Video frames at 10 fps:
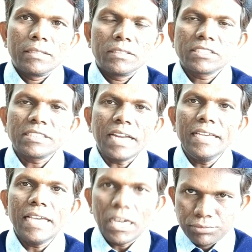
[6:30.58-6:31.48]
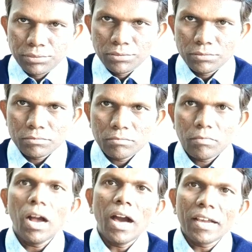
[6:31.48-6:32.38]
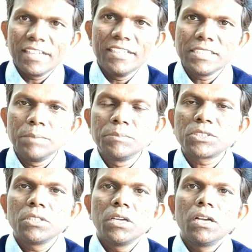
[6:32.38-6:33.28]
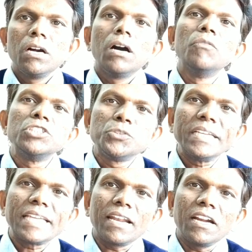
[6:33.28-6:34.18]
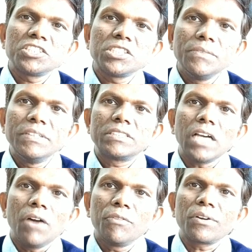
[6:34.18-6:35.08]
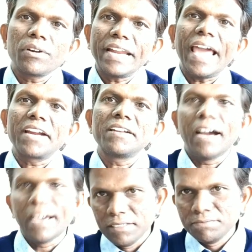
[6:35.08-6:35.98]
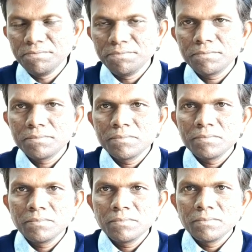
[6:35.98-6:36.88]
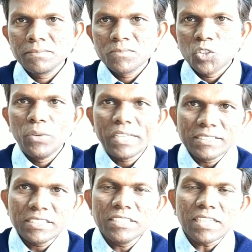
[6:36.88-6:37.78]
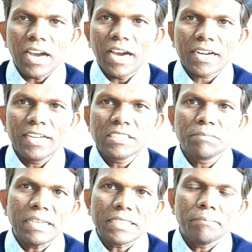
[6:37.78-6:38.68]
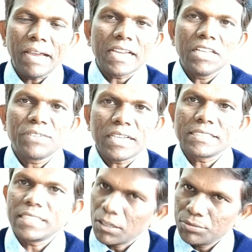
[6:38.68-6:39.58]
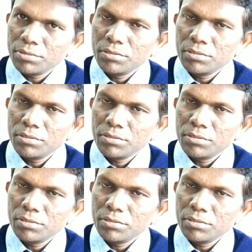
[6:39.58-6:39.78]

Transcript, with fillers: the study of organisms which we cannot see with our naked eye. We can see the organism by the magnification of